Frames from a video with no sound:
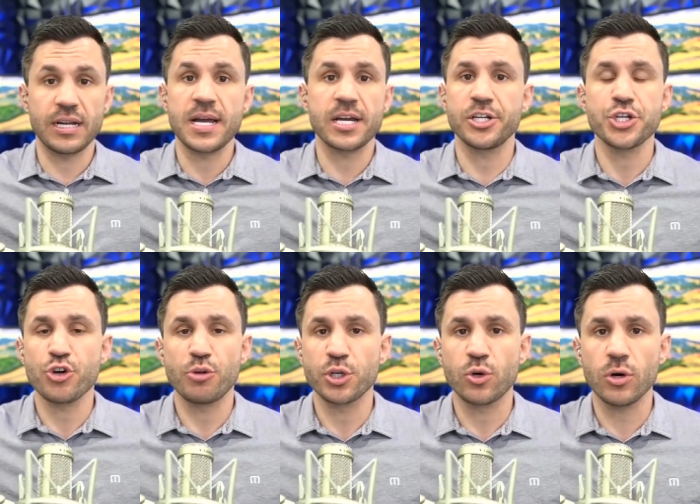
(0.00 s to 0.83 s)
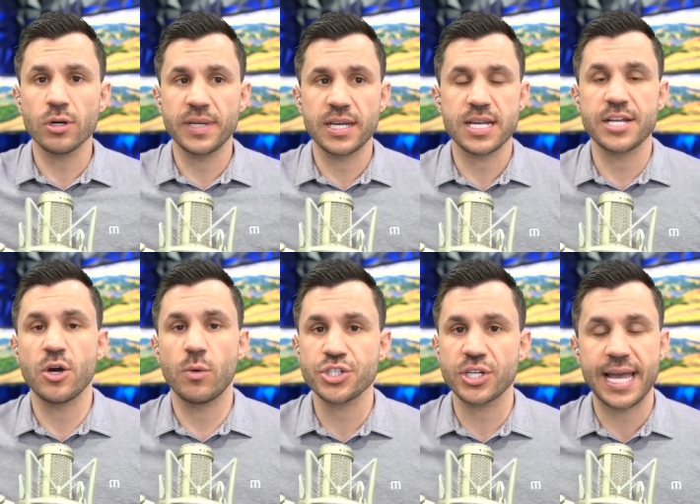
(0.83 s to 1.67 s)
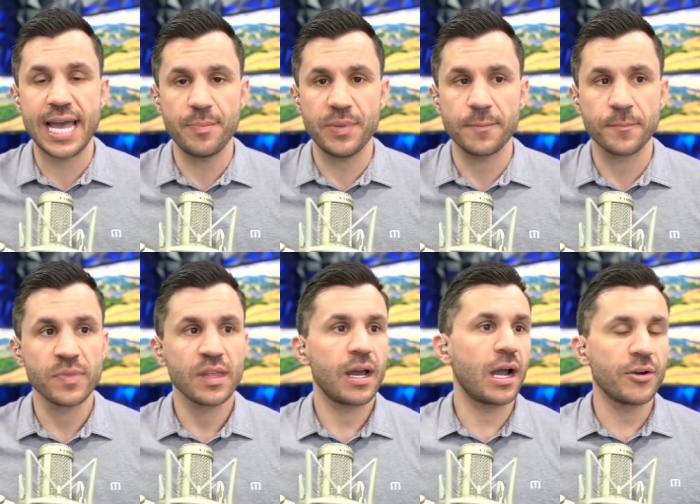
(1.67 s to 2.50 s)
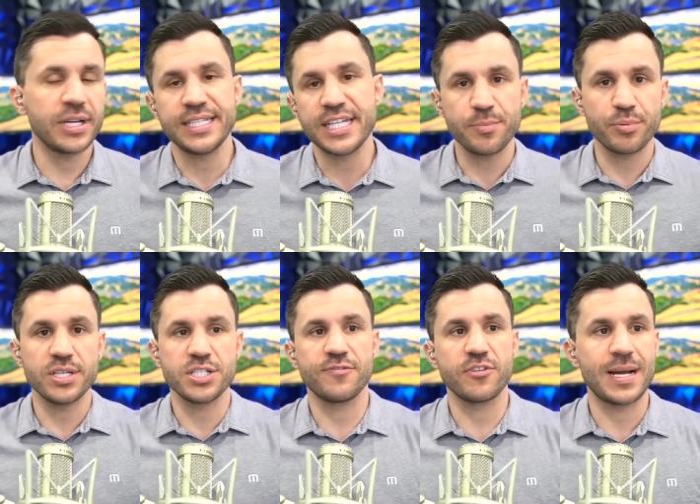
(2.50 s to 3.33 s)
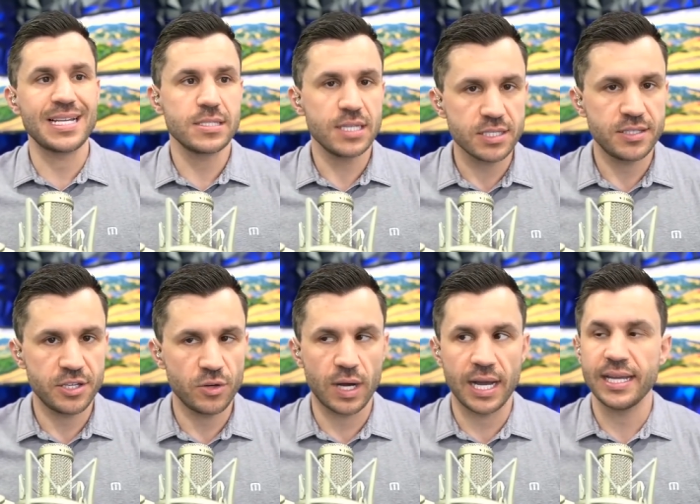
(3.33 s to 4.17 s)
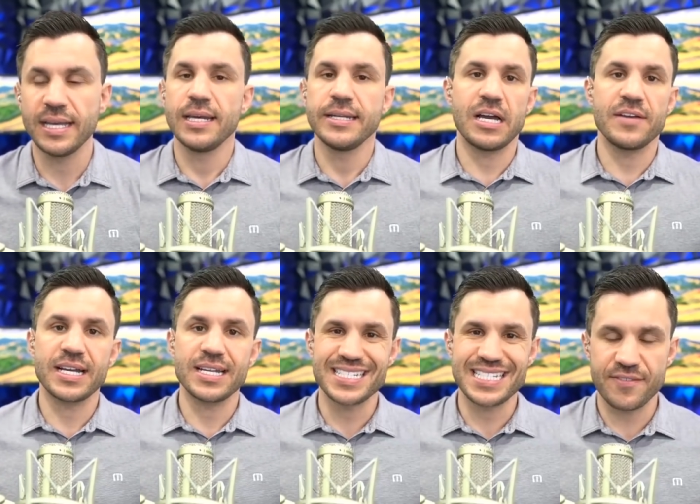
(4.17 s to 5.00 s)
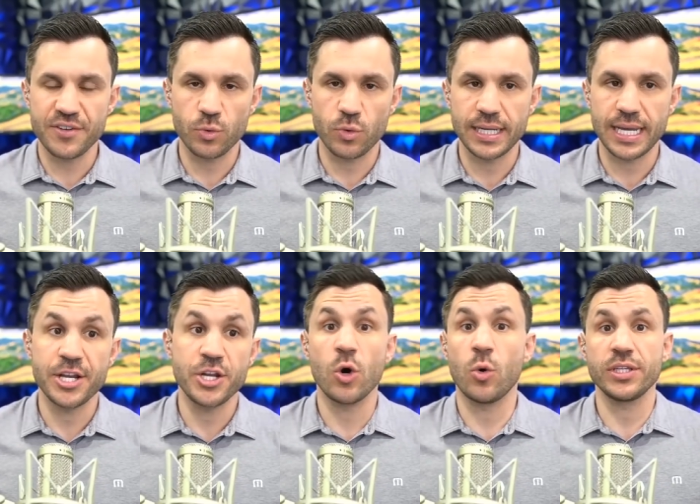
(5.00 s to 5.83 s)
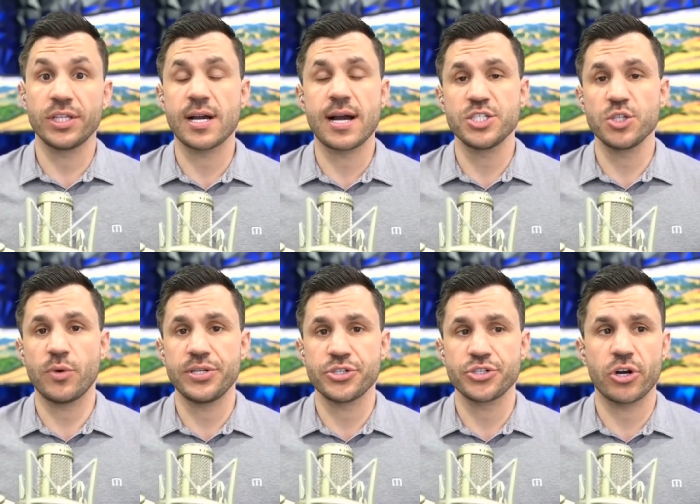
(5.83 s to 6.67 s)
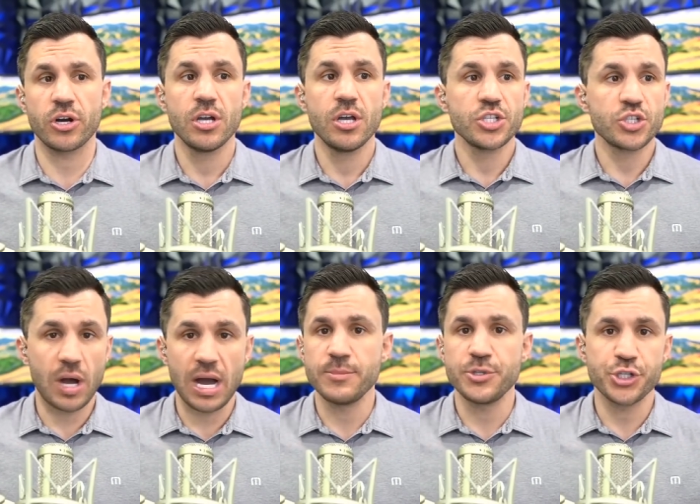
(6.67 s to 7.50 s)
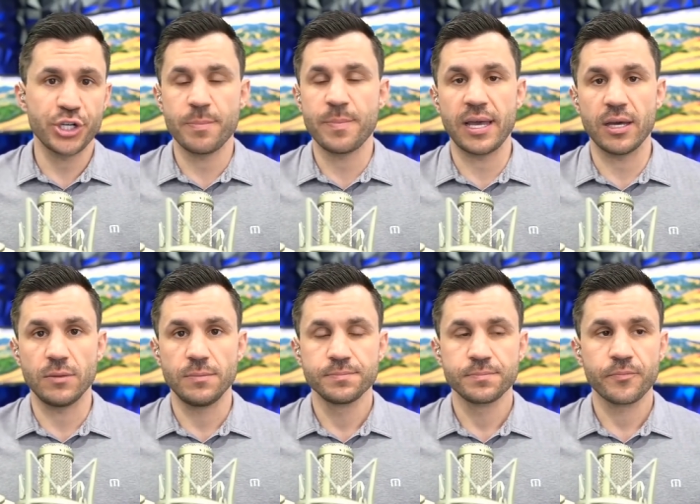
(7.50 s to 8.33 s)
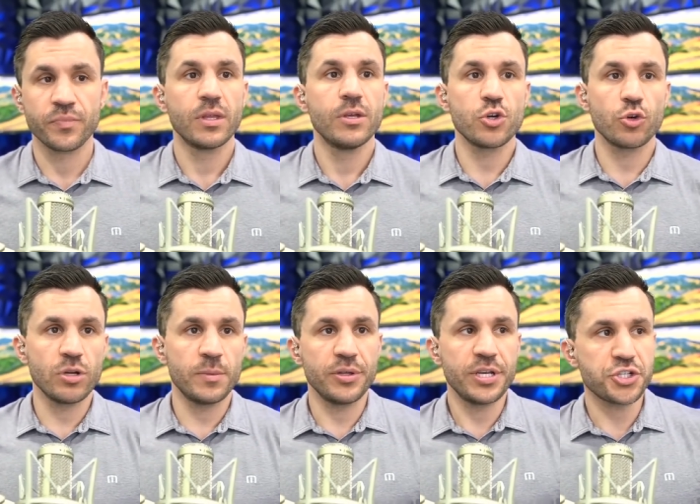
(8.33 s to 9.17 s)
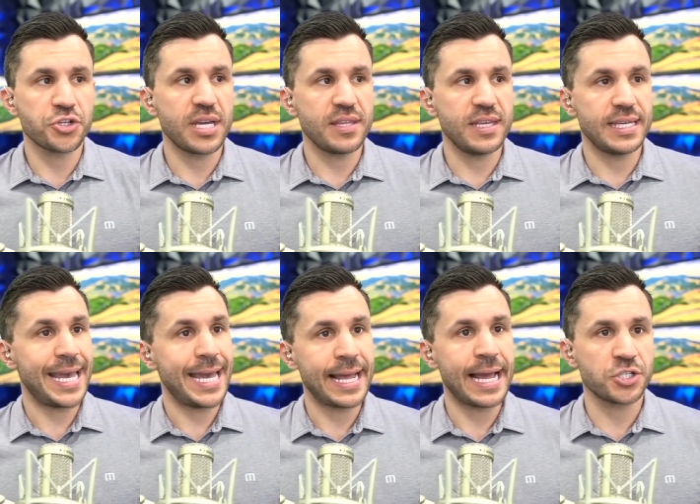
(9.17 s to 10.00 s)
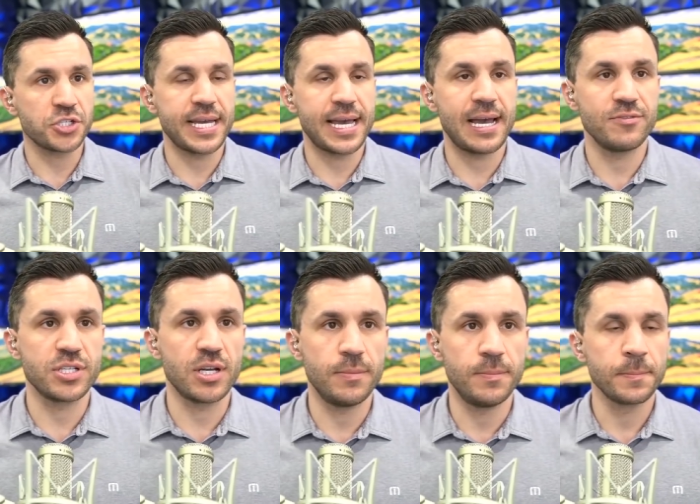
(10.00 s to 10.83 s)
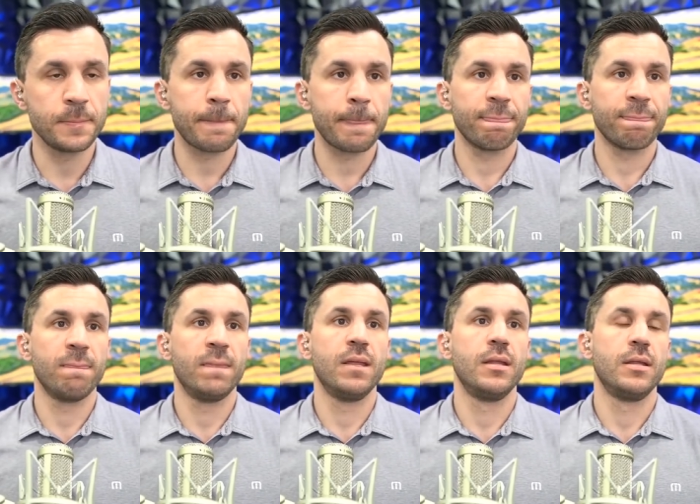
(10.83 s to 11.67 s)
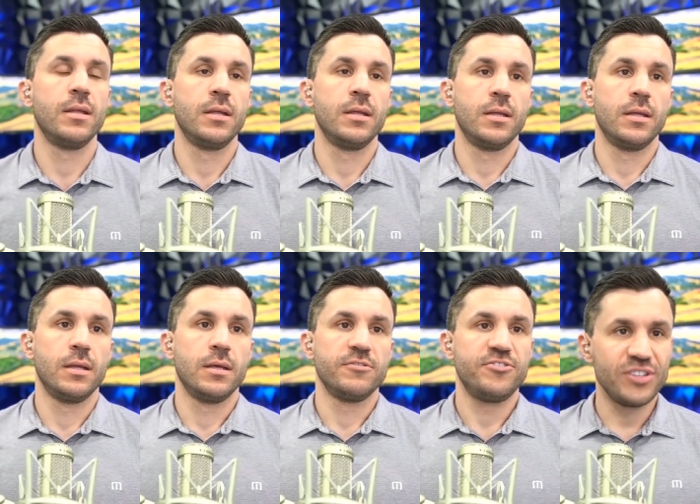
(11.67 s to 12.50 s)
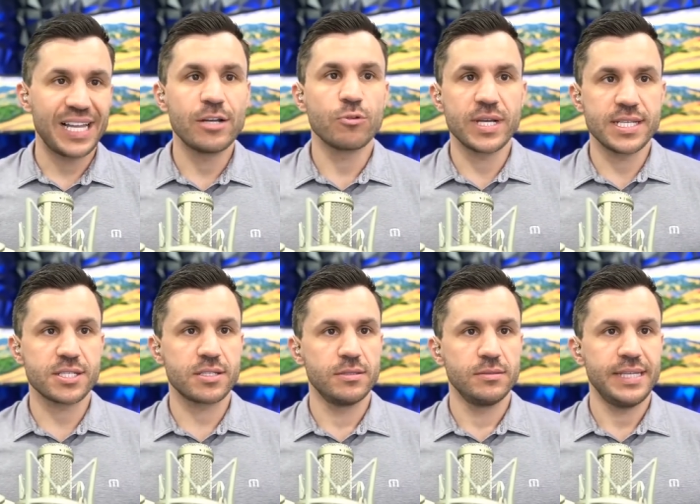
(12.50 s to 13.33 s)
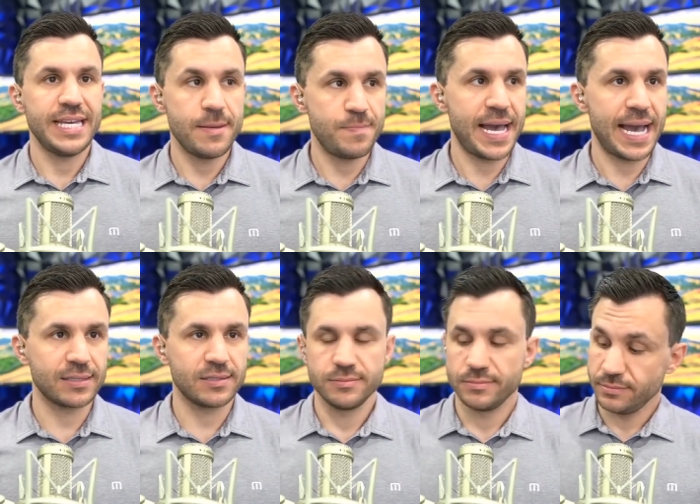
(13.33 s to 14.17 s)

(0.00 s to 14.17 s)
I'm not going to show up to court because I know what's going to happen. I already did prison for my 6th DUI. Now I've got a 7th one. I know what the consequences are, so I'm just going to bail. So criminal history, I think, can actually have some flight risk impact.